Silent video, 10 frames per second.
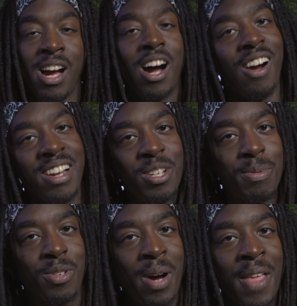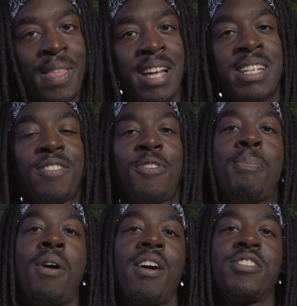All right, Super Squad, that does it for
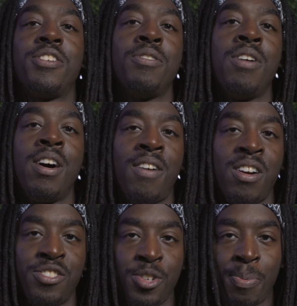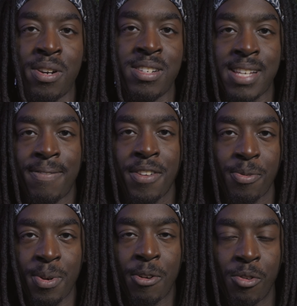part 2 of our Super
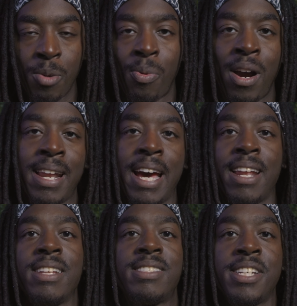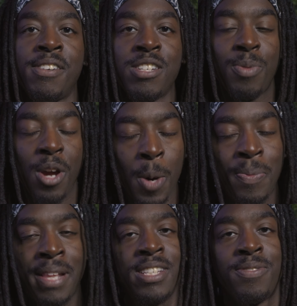73 group ride etiquette series. We
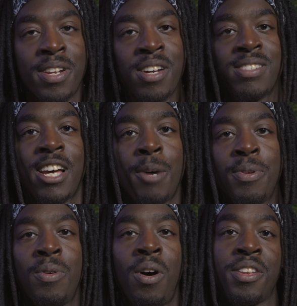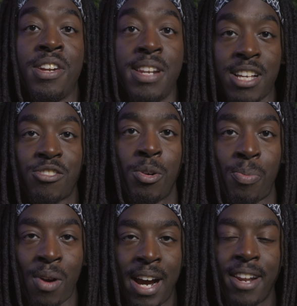hope that these videos help you on your next
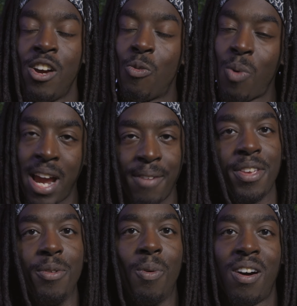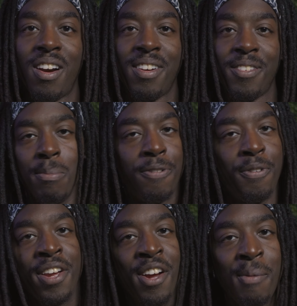group ride, wherever you are.
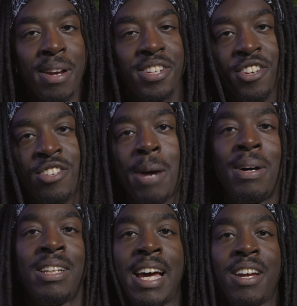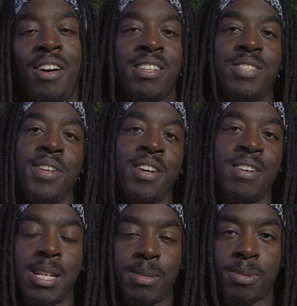Before you go, make sure you drop a like on this
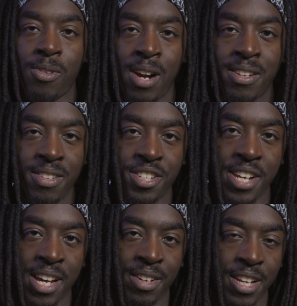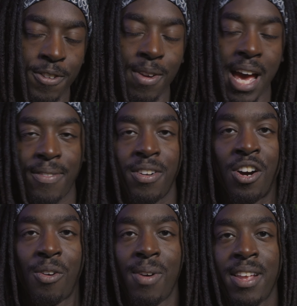video and subscribe to this channel if you haven't
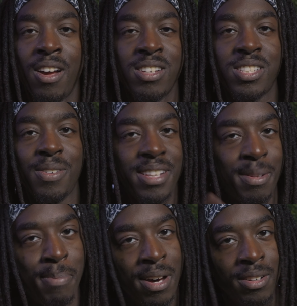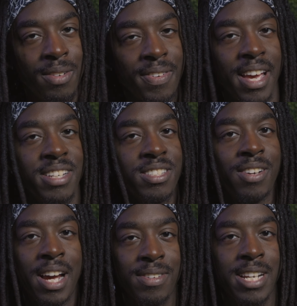already. Also hit the bell notification
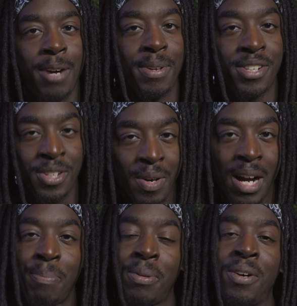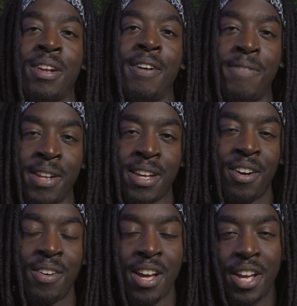so every time we do upload a
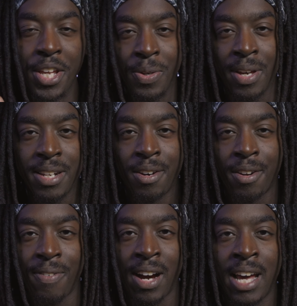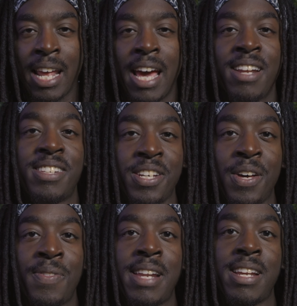video, you get notified. And
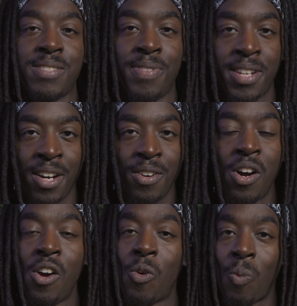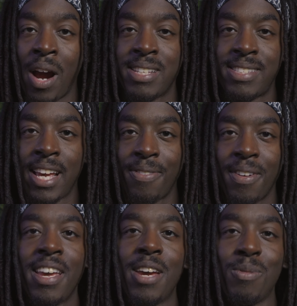until that next video, ride safe,
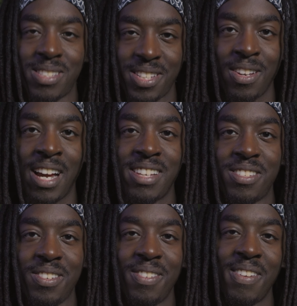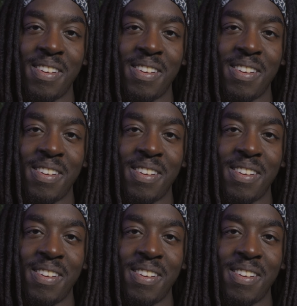and we'll see you guys soon.